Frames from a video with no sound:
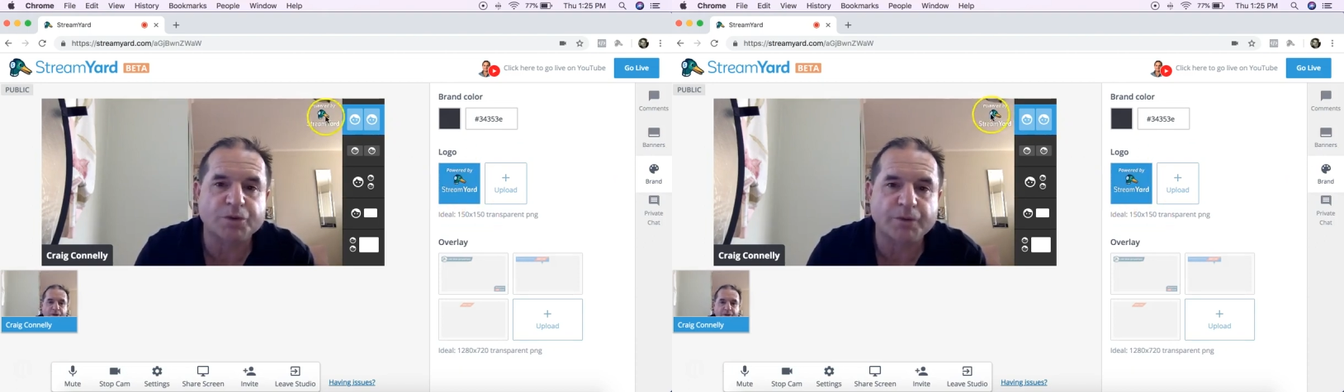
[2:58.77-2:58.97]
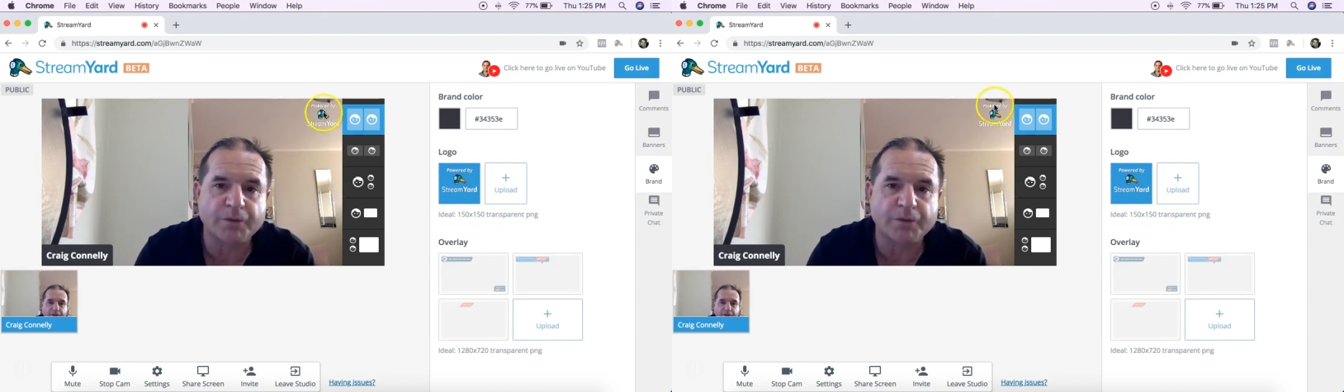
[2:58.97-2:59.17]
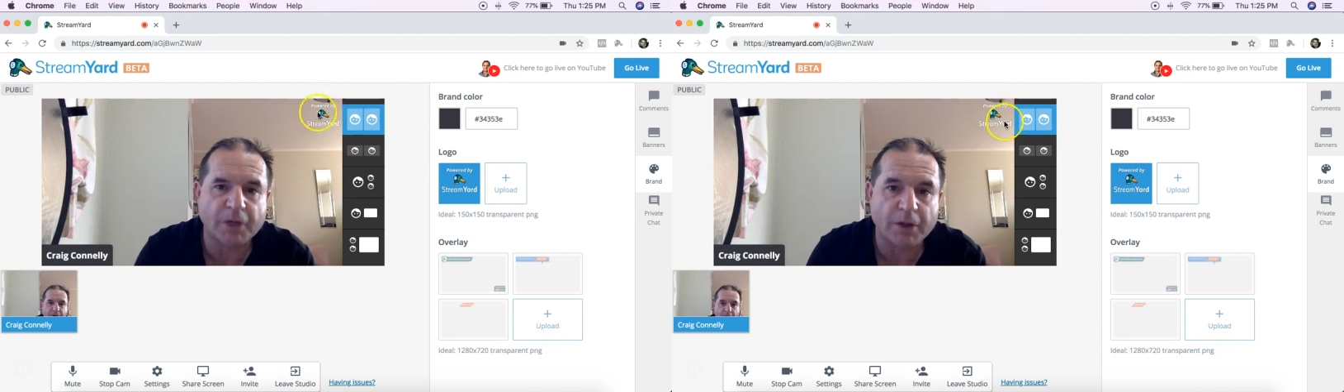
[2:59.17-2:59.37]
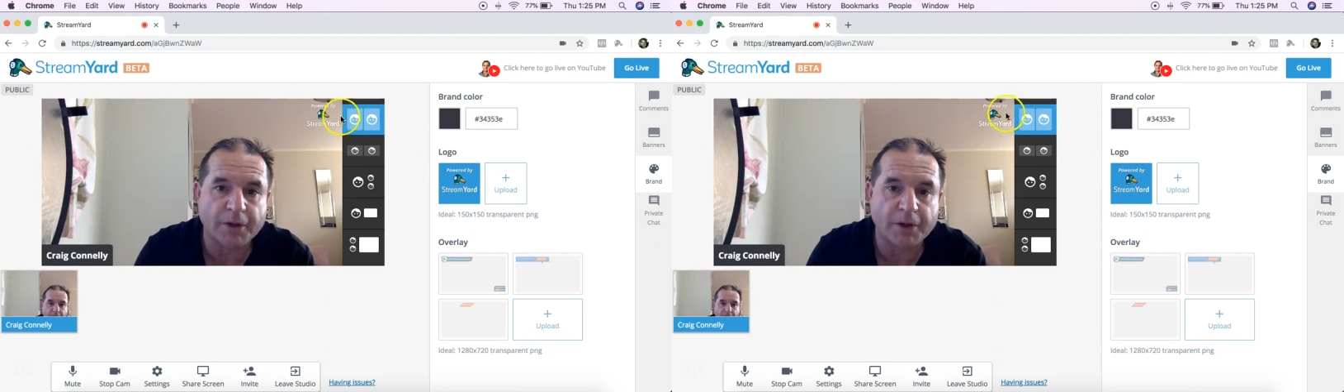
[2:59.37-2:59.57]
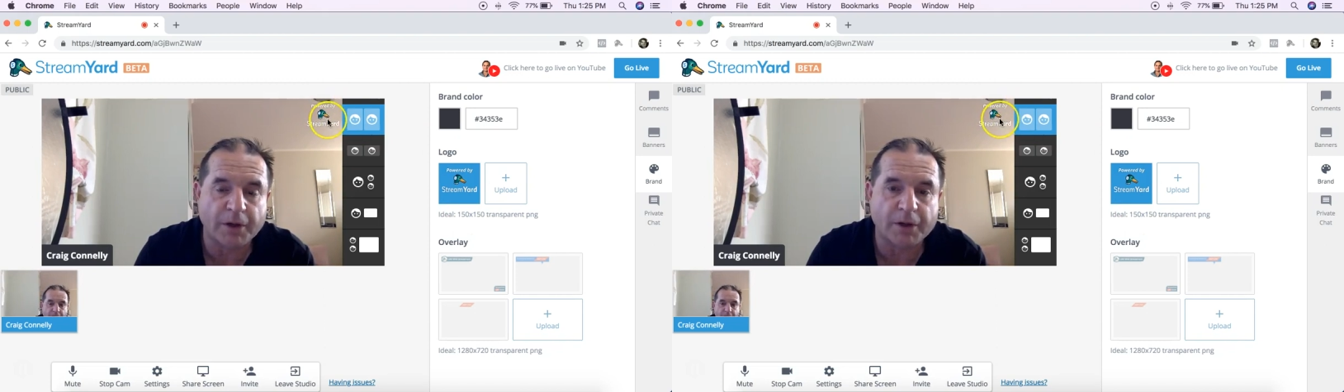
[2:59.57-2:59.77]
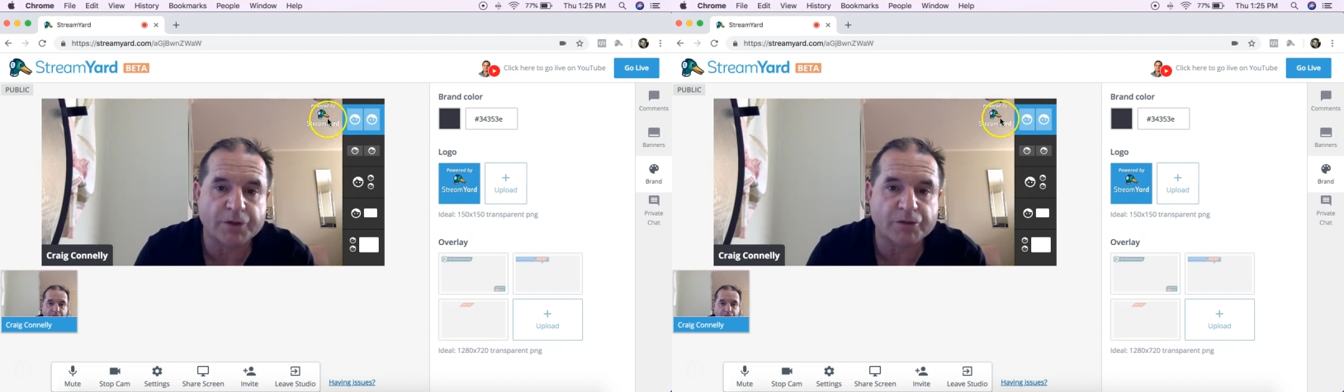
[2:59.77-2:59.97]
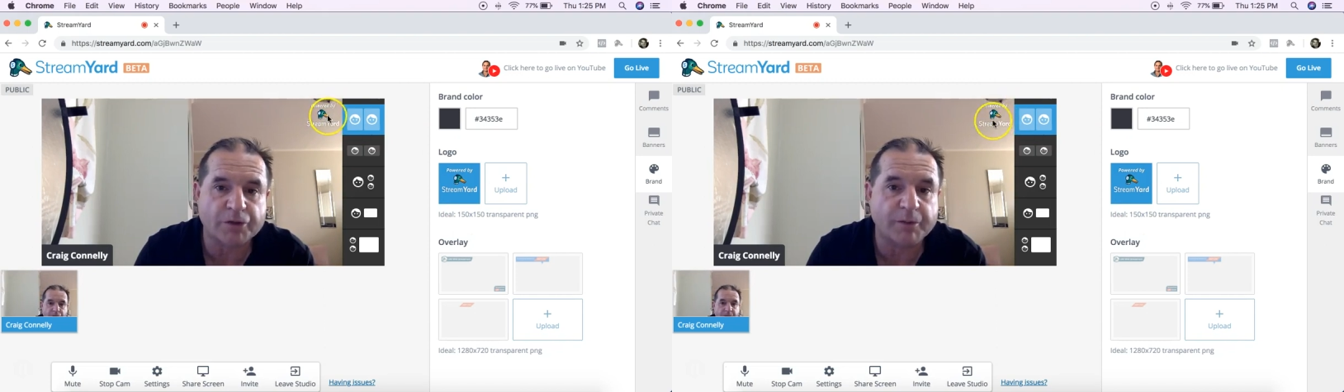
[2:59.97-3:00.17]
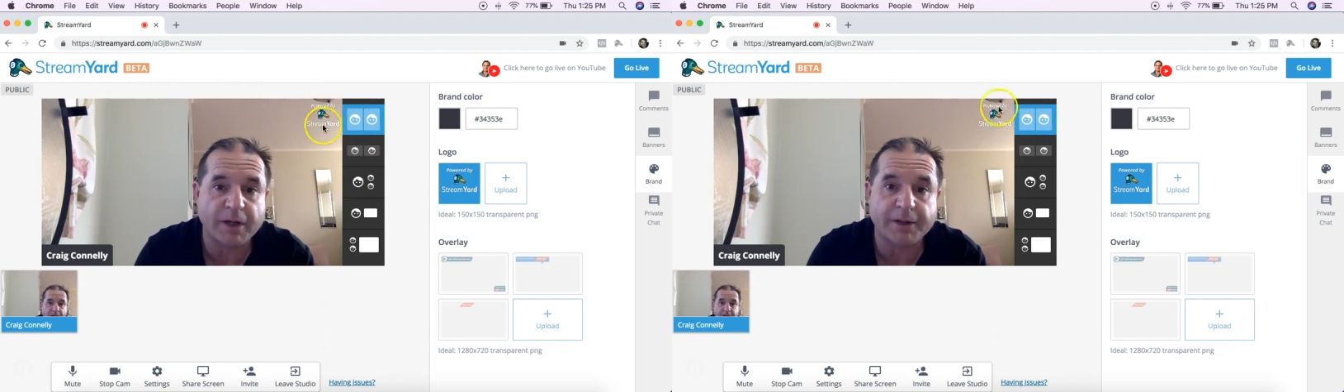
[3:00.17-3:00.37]
So if you've got a logo like
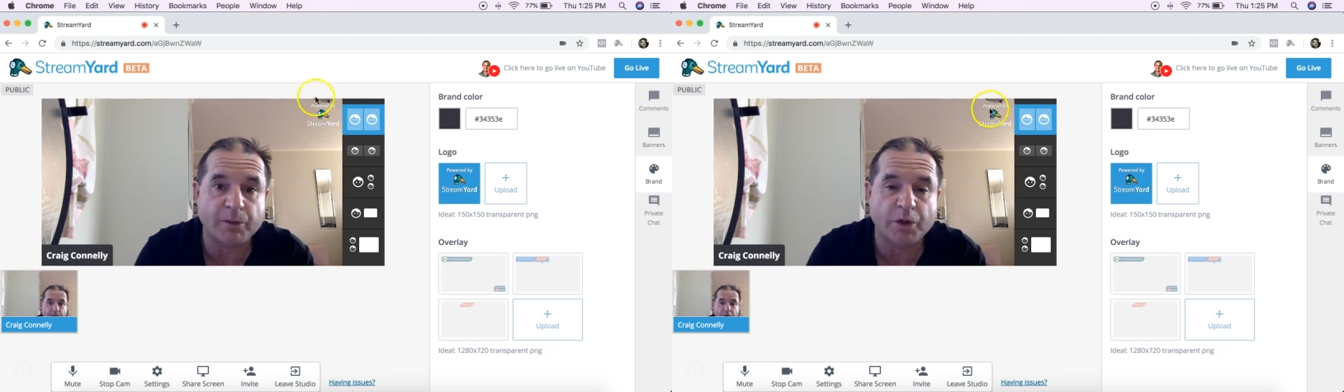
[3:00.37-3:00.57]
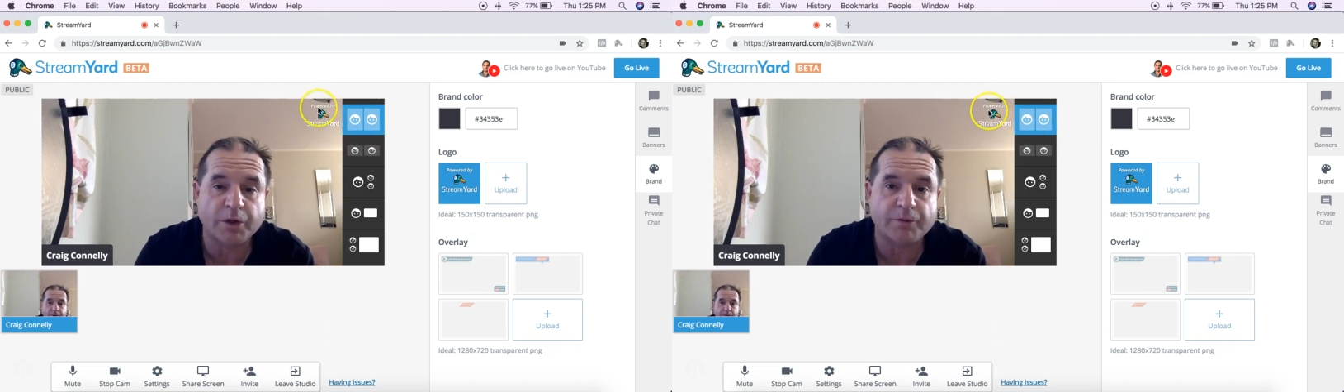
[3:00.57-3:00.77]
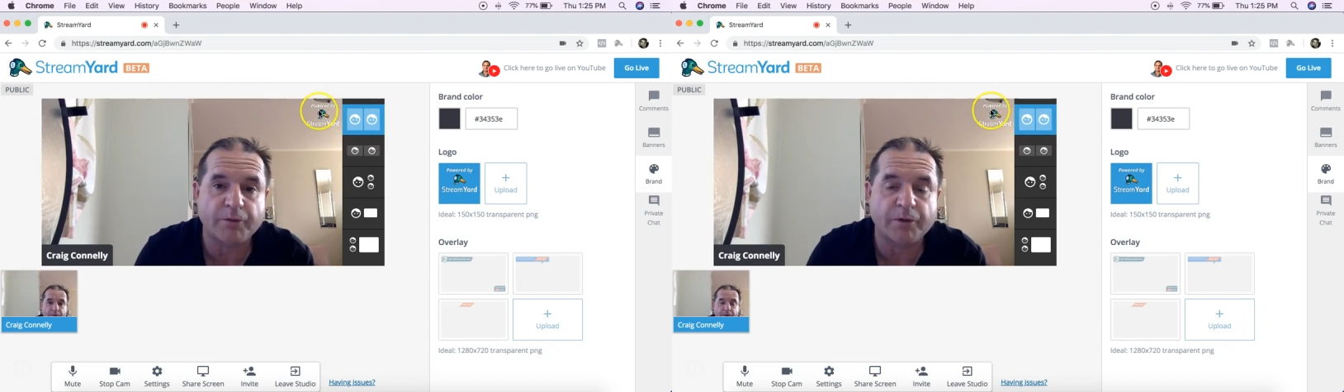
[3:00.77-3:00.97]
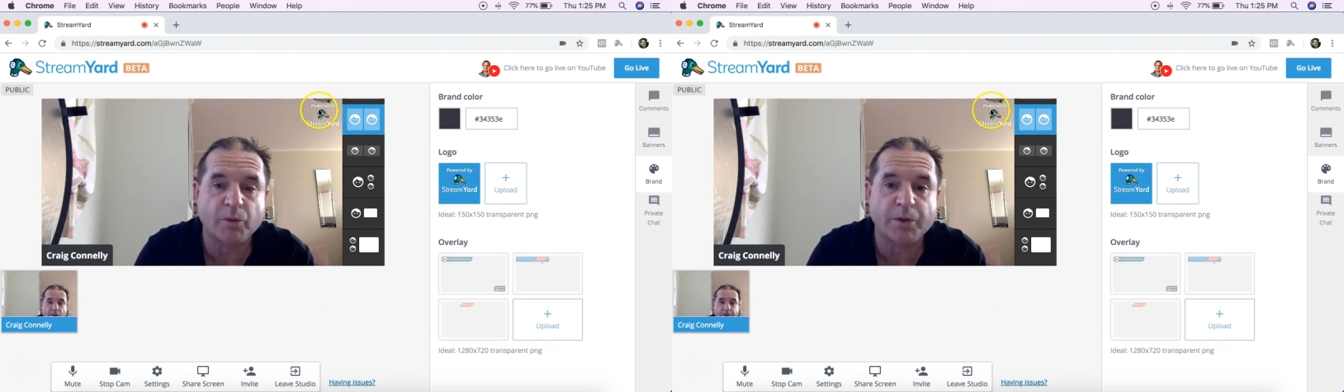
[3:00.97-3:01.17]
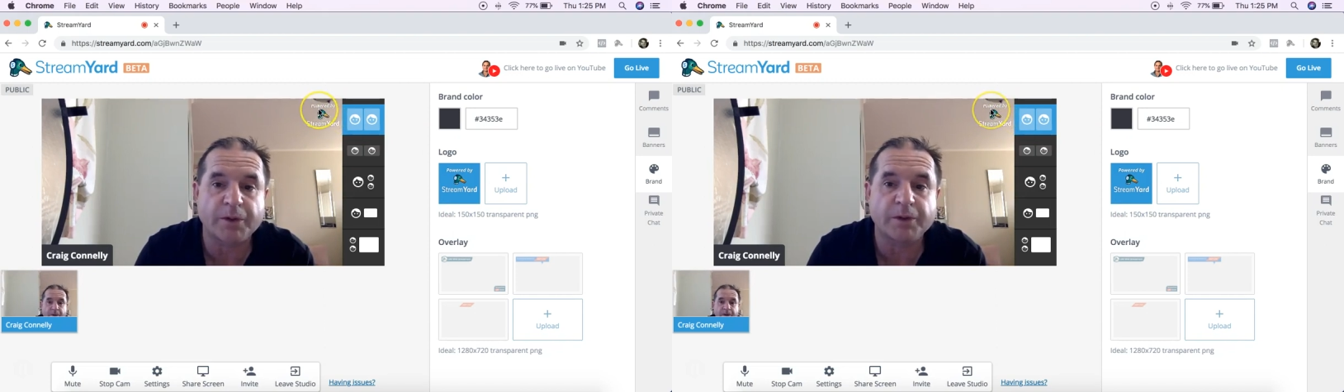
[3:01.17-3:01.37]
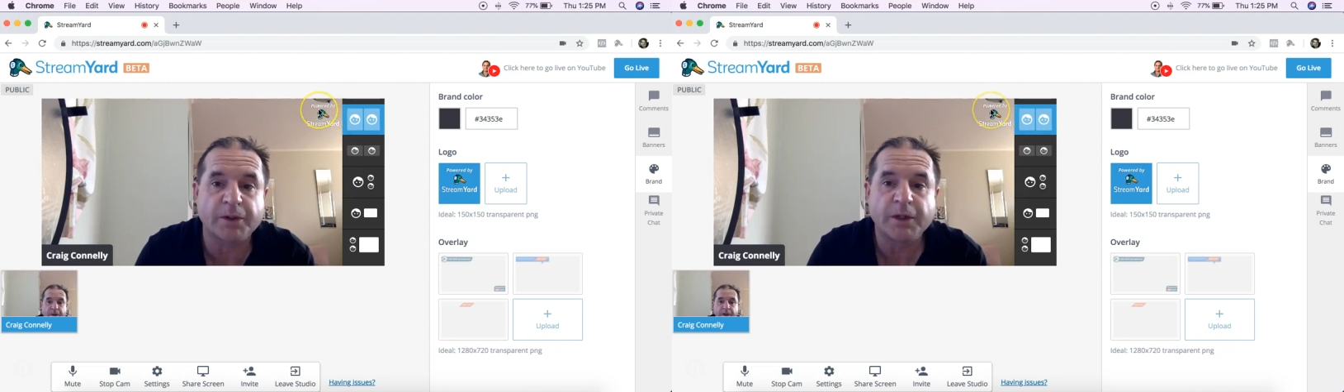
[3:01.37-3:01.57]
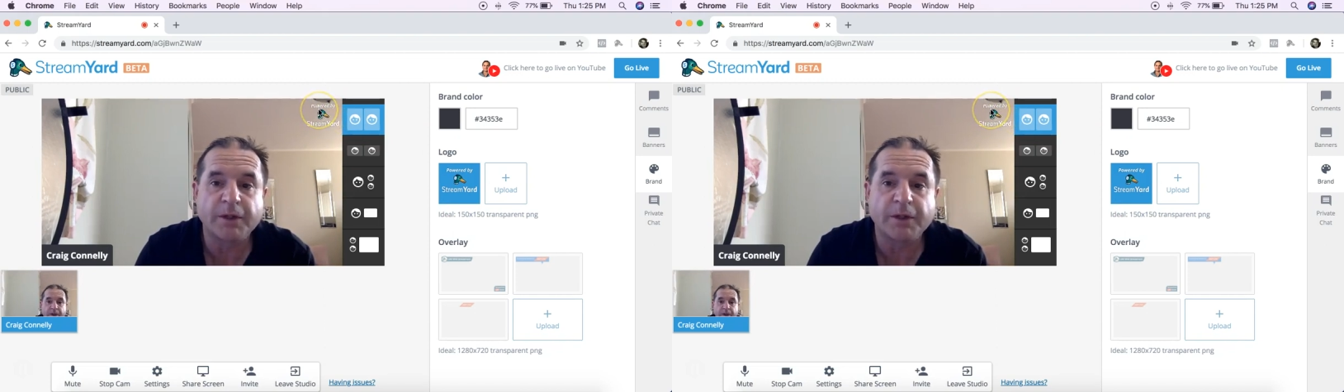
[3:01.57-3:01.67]
StreamYard, it works very, very well.